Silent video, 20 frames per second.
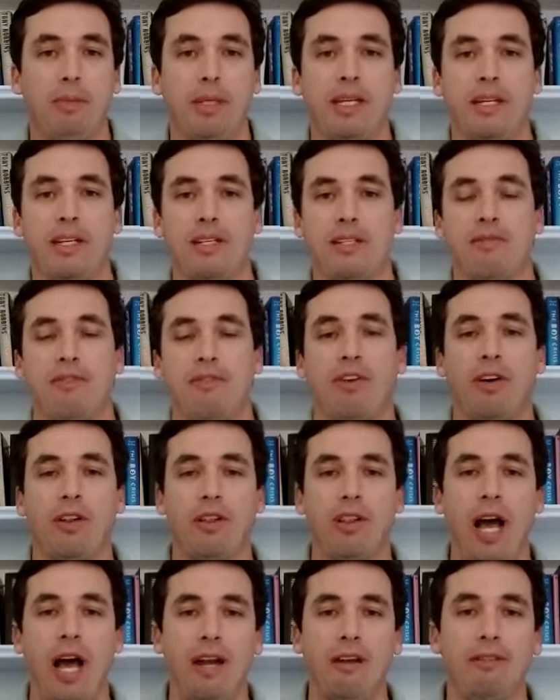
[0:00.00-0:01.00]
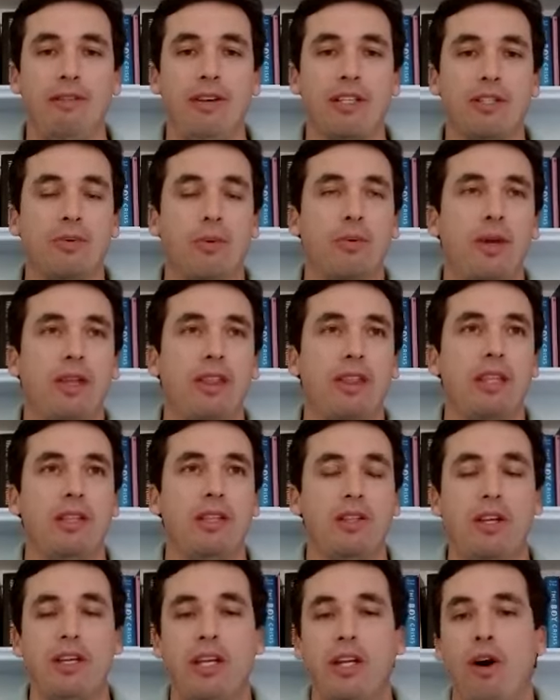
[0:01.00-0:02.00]
Because for a lot of us, when we
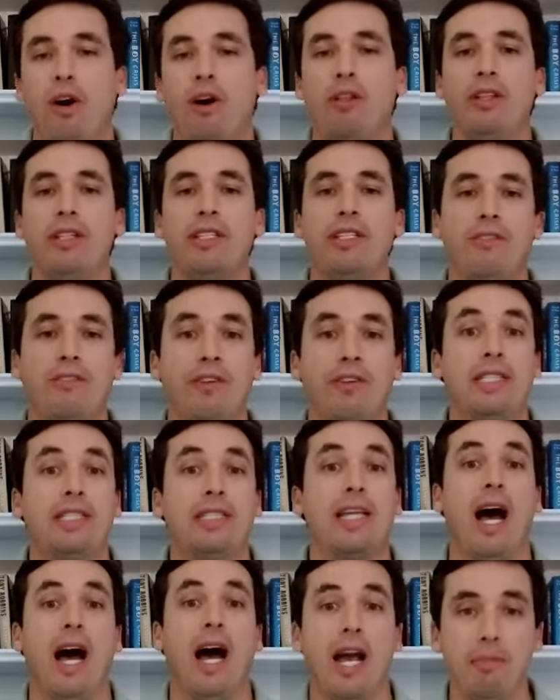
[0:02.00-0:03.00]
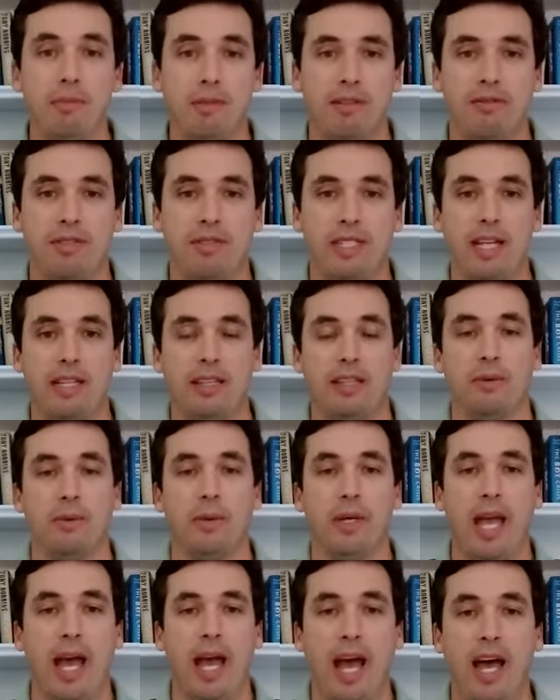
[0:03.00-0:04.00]
look at all the different types of debt that
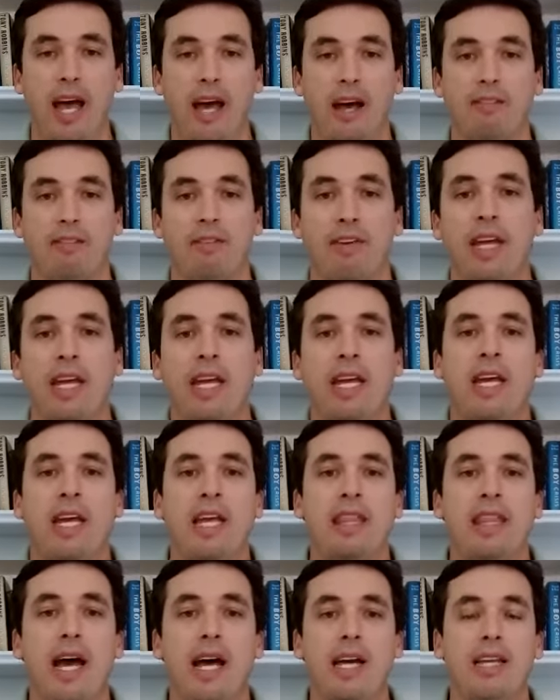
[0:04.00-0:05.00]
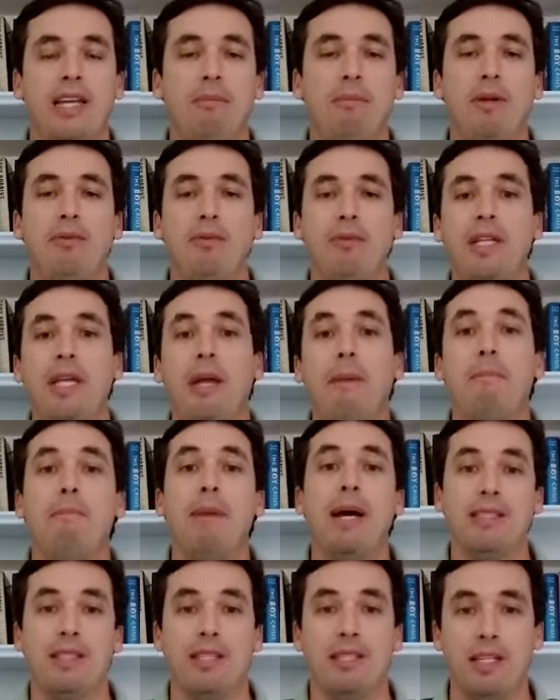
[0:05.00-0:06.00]
we have, that can be really
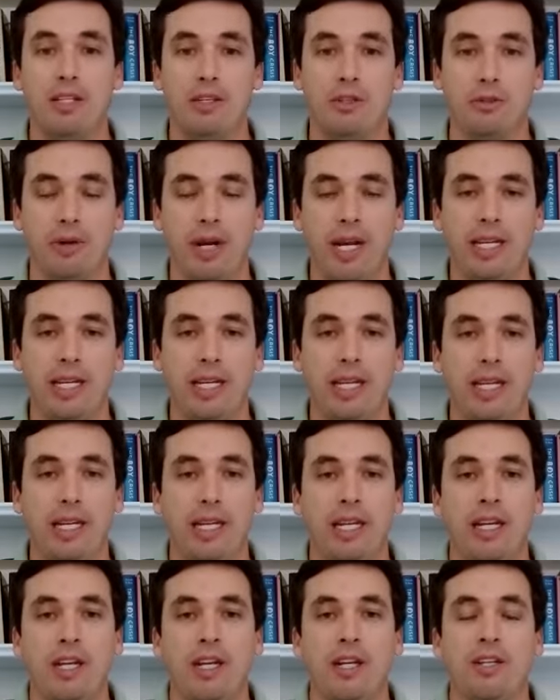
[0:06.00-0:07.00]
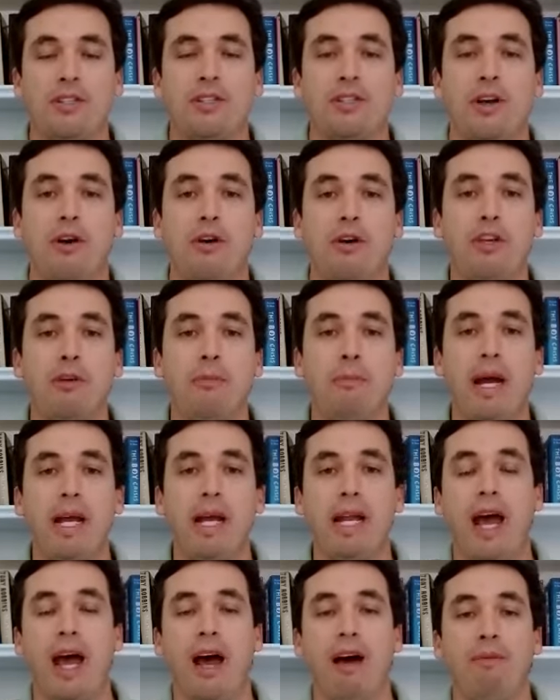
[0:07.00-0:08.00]
mentally draining. So you
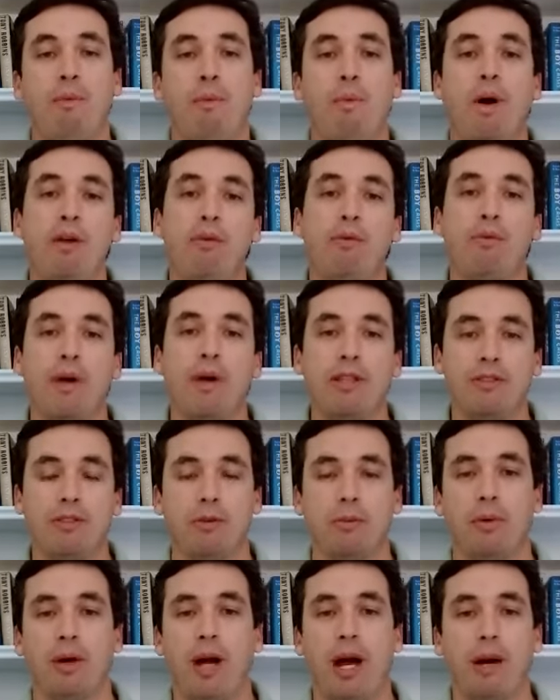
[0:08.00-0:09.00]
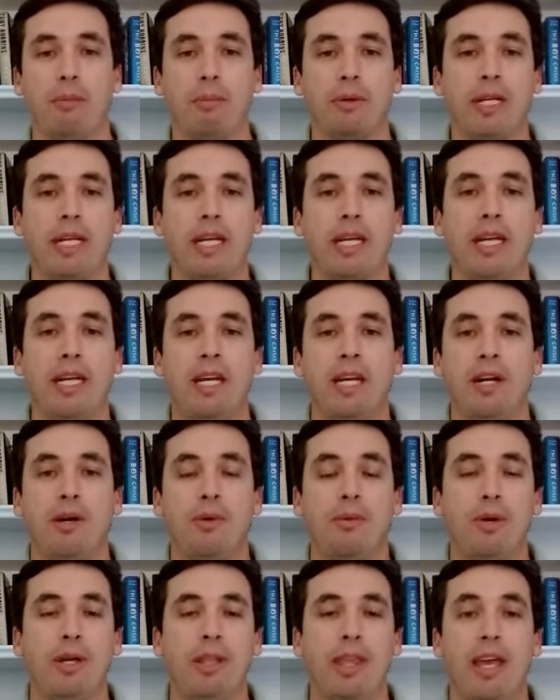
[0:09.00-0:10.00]
might have one rental property
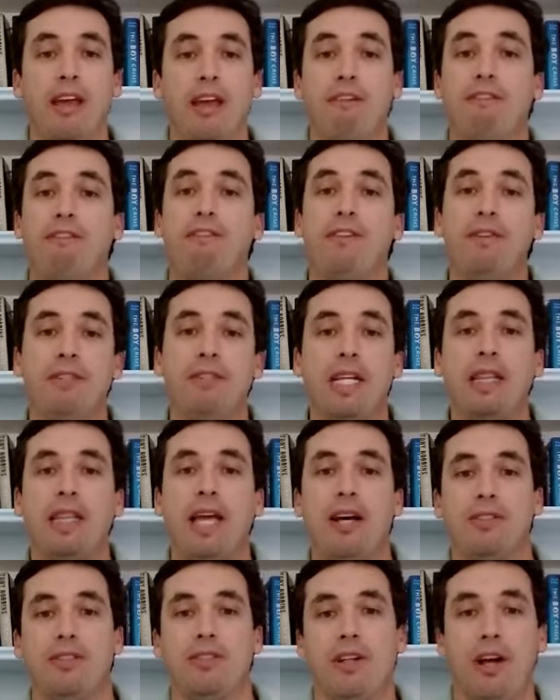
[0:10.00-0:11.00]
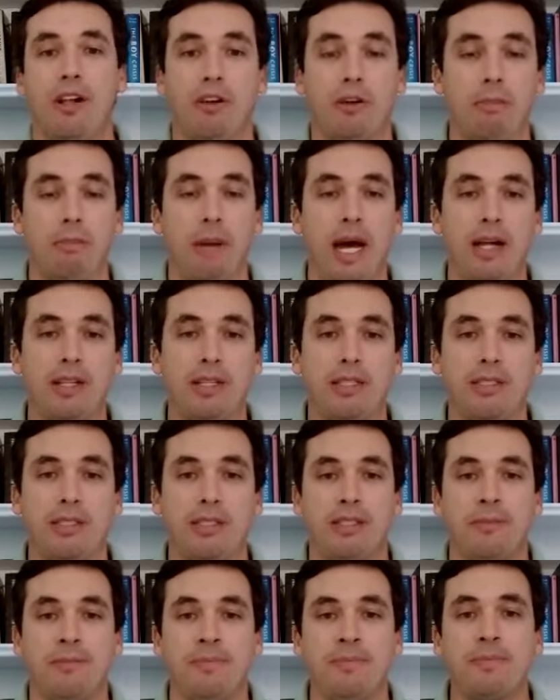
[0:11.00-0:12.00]
with a $50,000
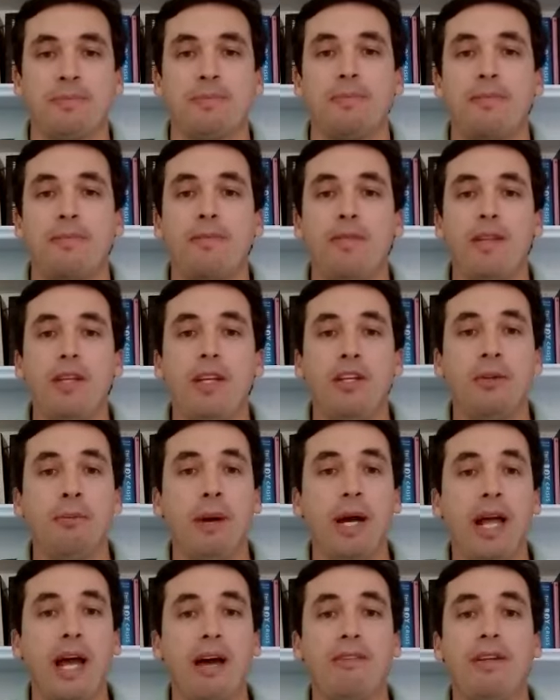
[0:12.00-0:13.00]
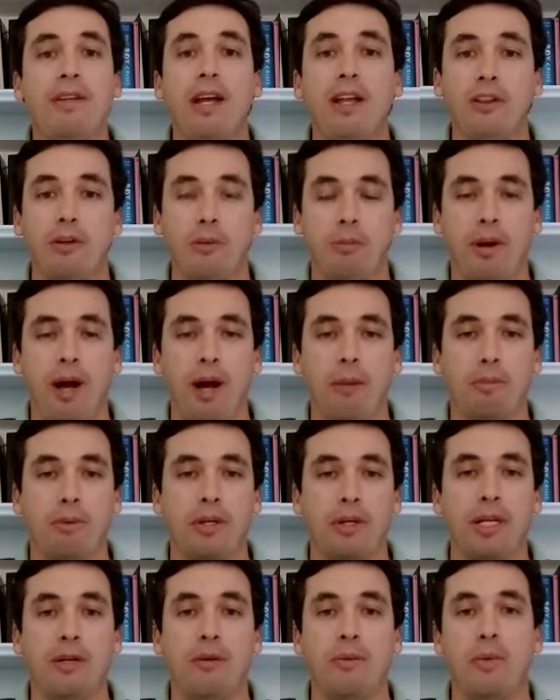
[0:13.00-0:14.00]
balance. You might have another
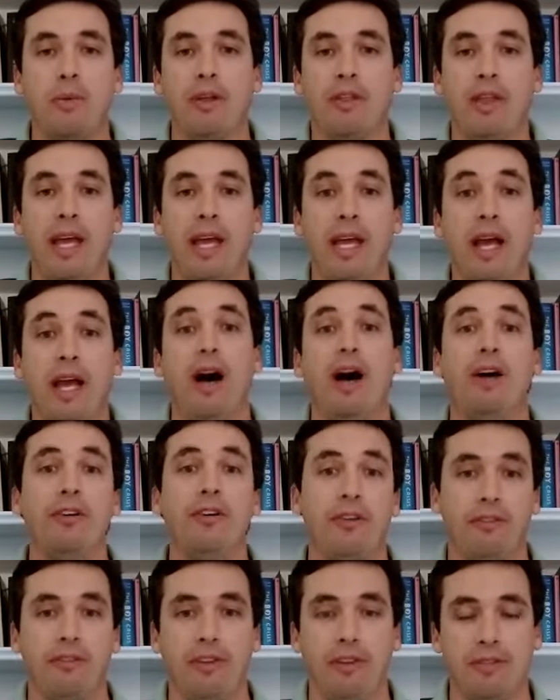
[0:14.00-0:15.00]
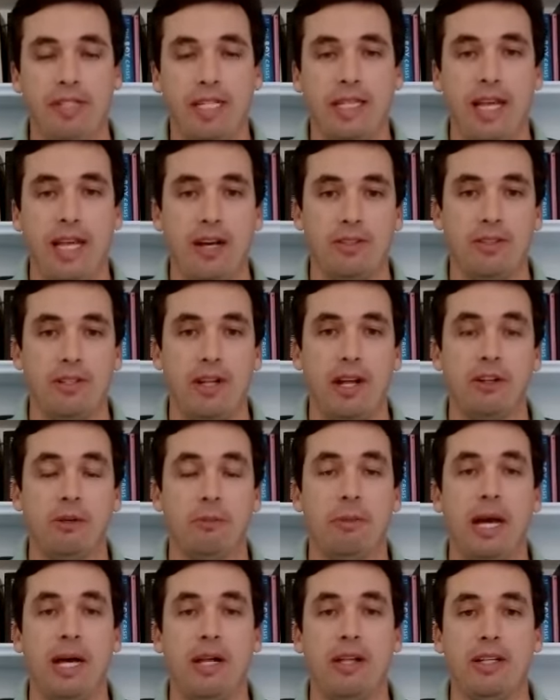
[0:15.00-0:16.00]
property with a
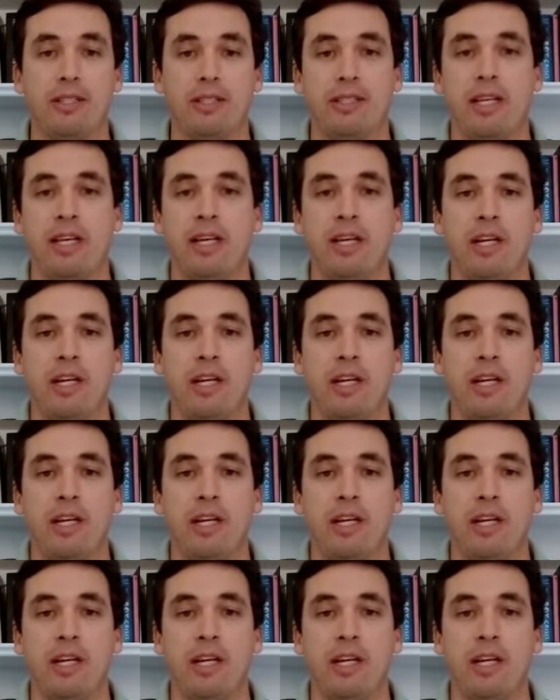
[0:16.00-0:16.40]
$150,000 balance.